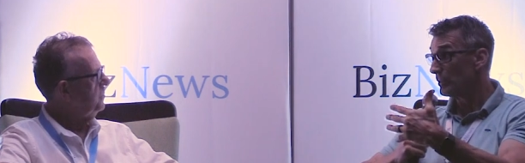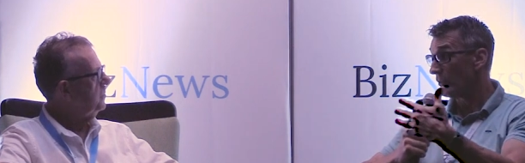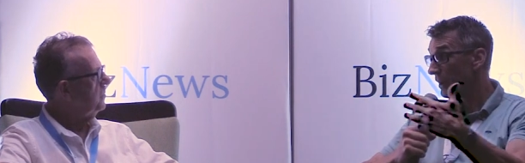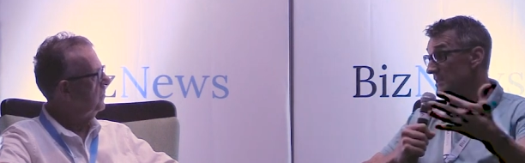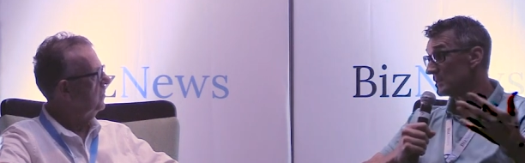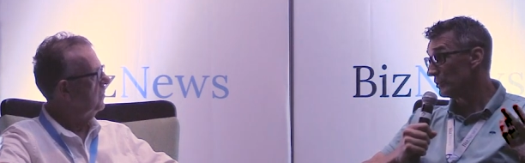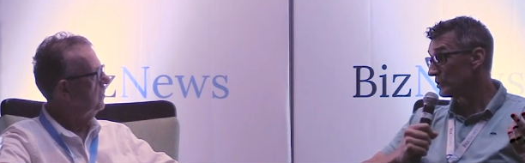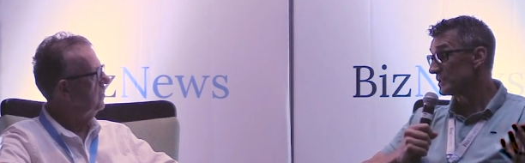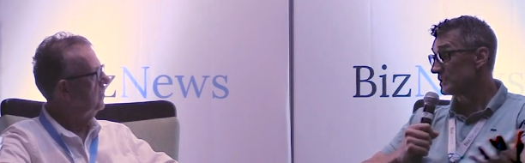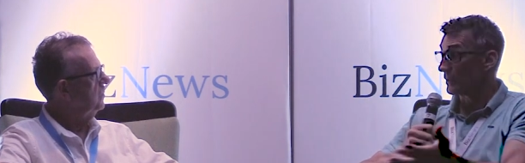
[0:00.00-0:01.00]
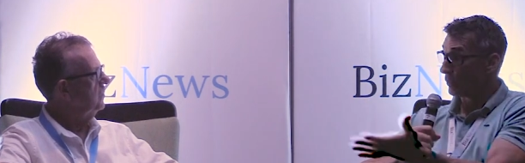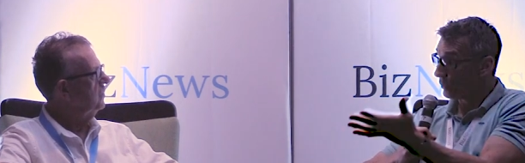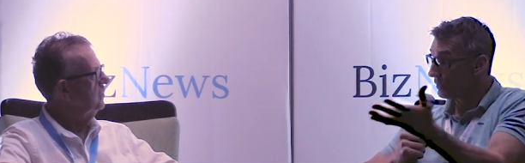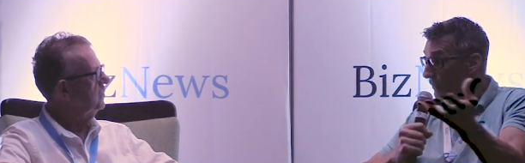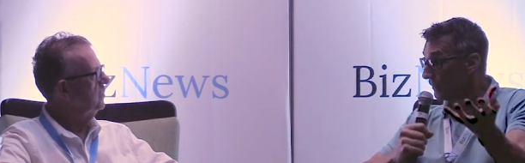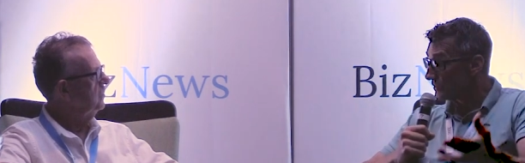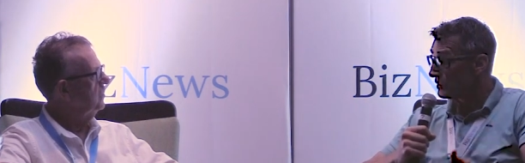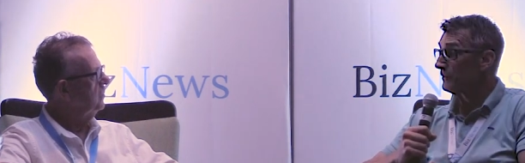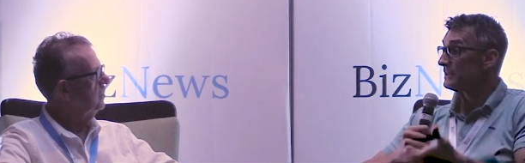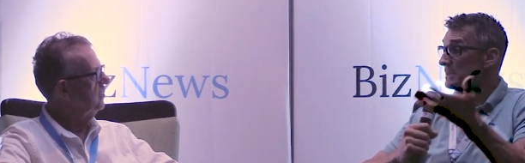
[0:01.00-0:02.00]
Speaker 1: human rights abuses that all
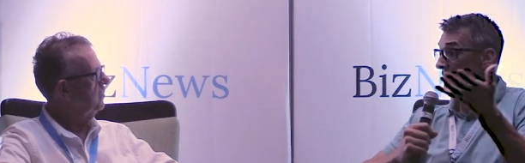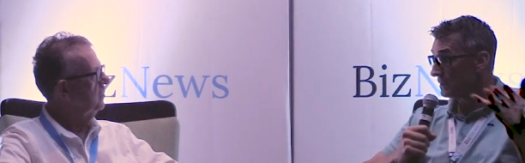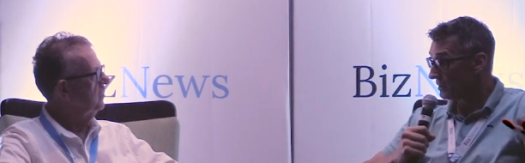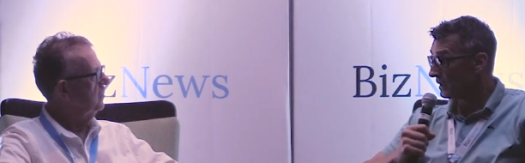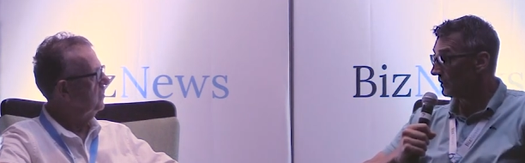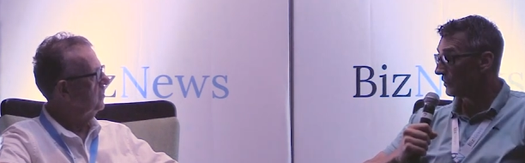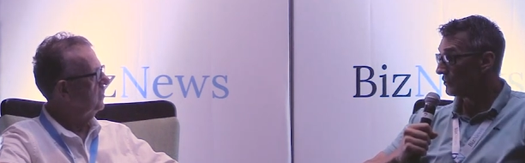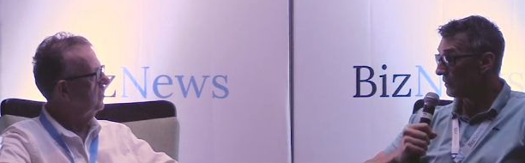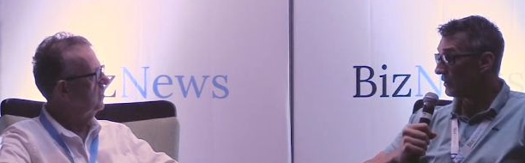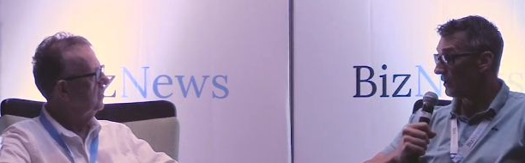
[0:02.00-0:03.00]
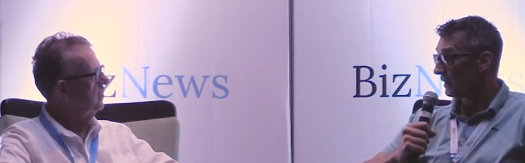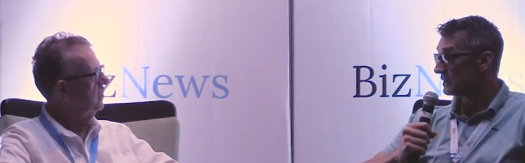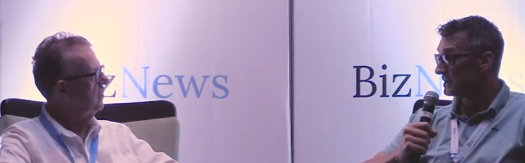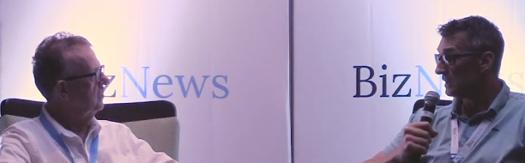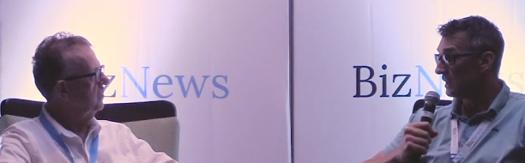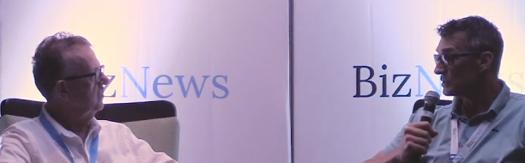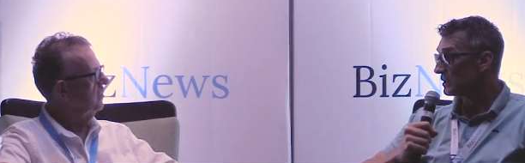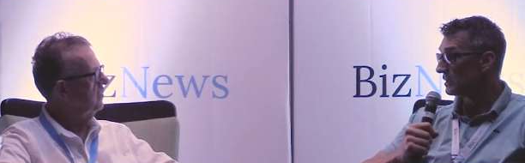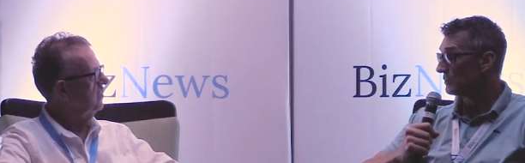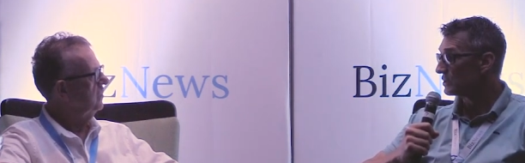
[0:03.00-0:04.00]
surfaced in the, in the Truth and
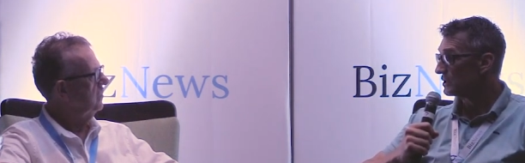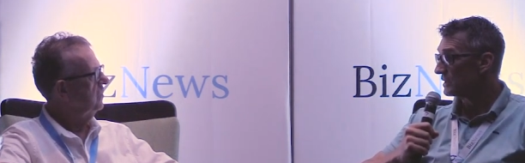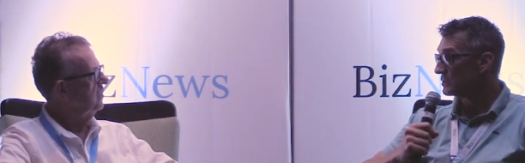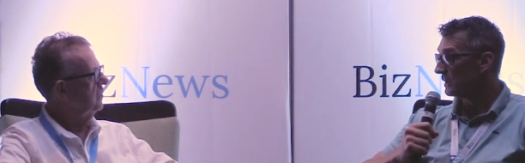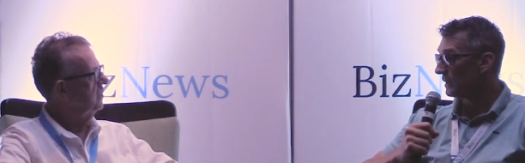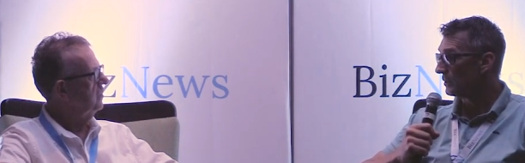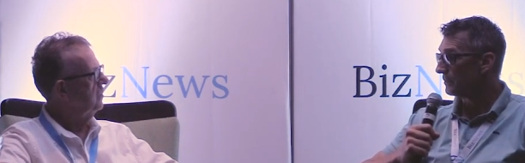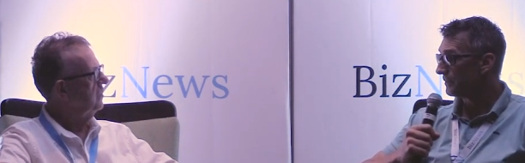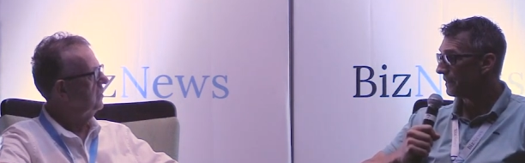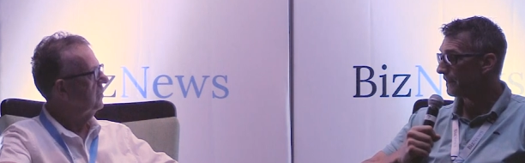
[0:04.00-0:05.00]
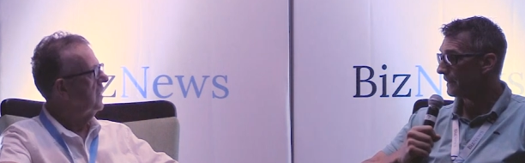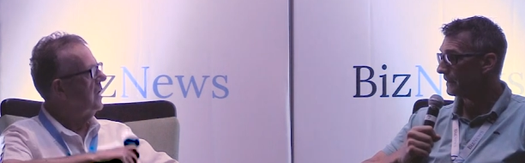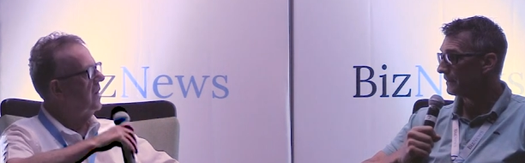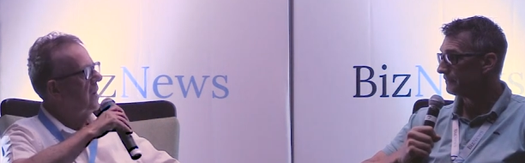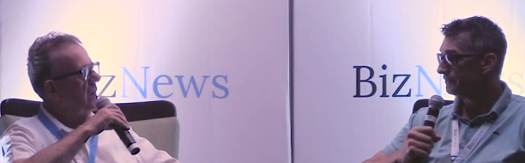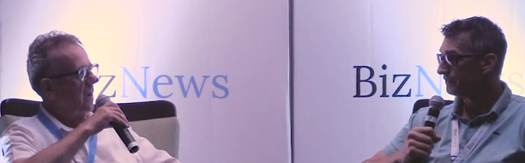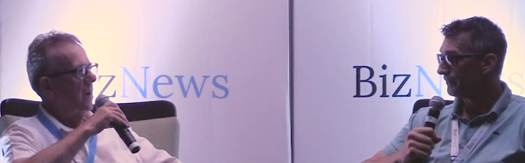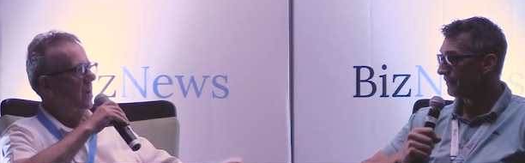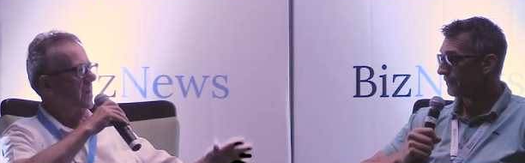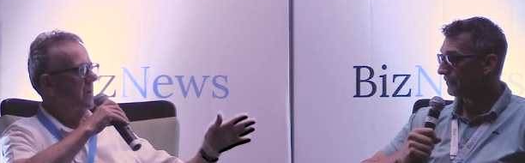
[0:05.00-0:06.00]
Reconciliation Commission, as we know. Yeah.
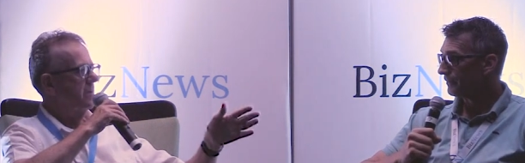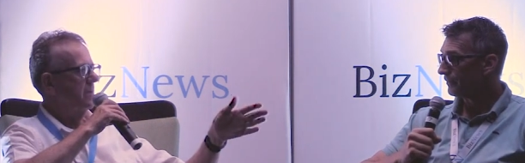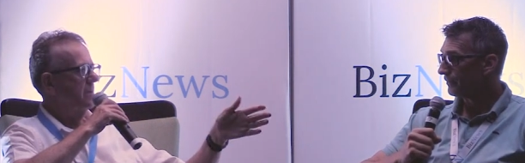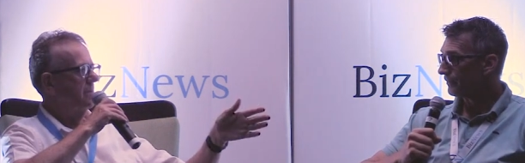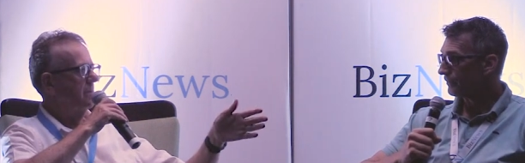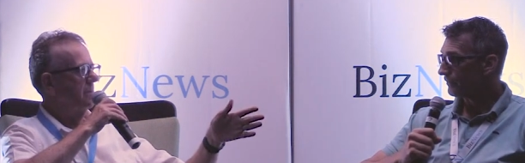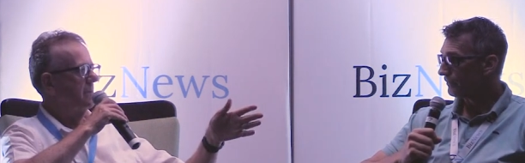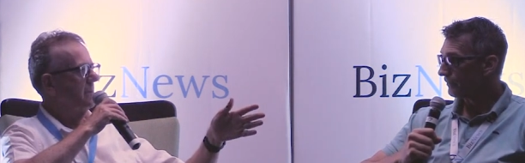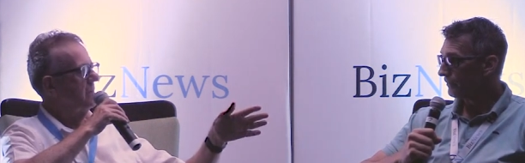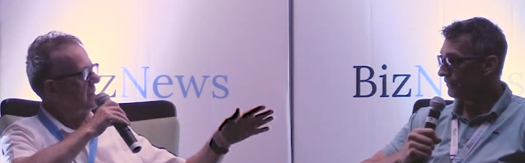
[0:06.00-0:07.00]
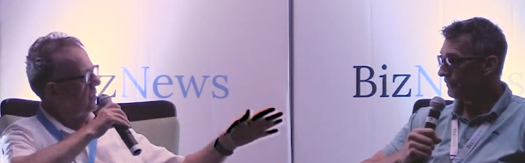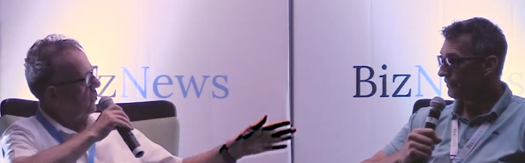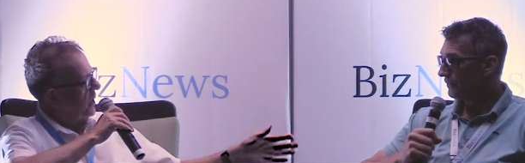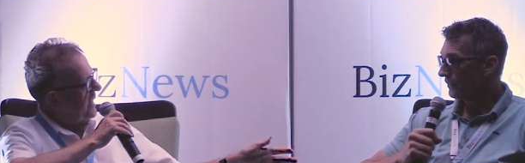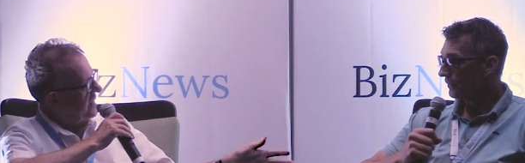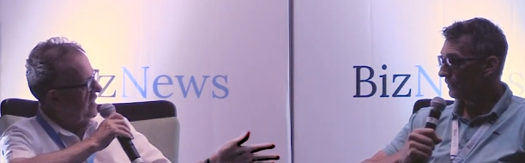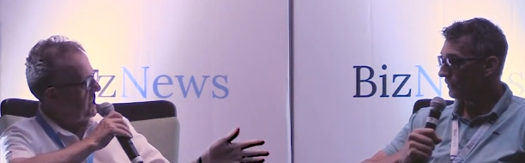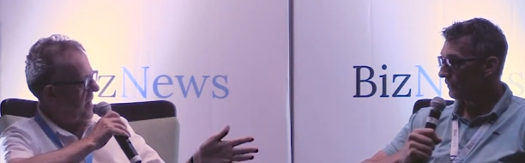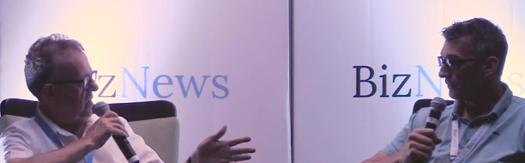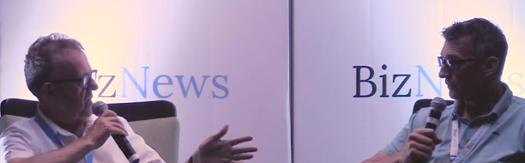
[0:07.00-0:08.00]
Speaker 2: Okay, so we get the
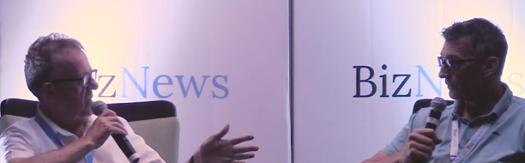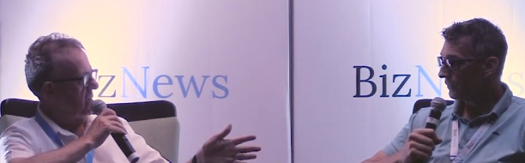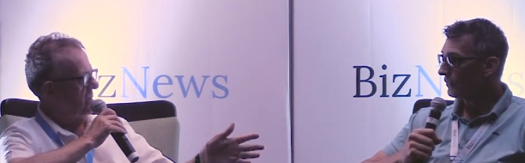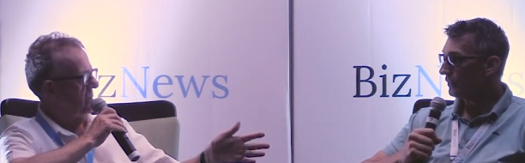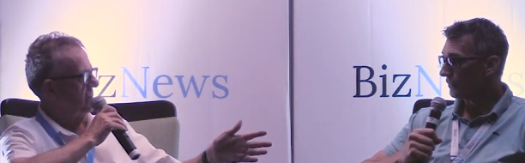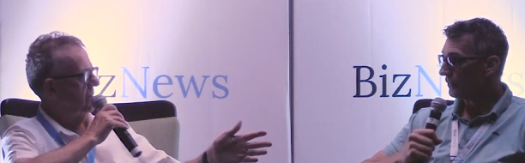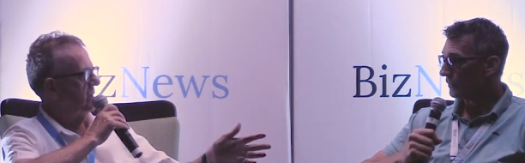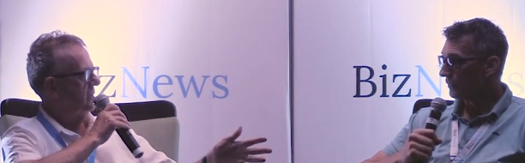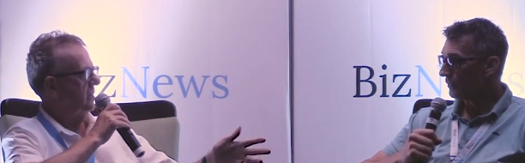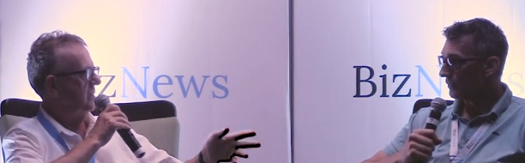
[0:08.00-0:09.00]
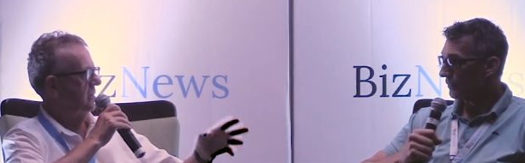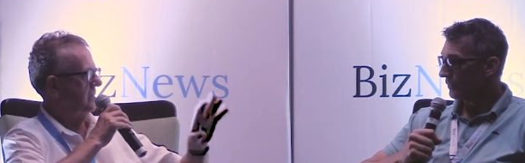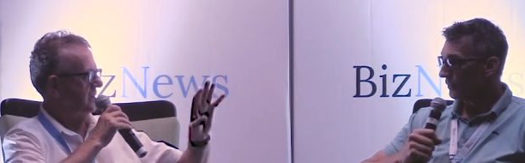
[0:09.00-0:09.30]
background. Here's this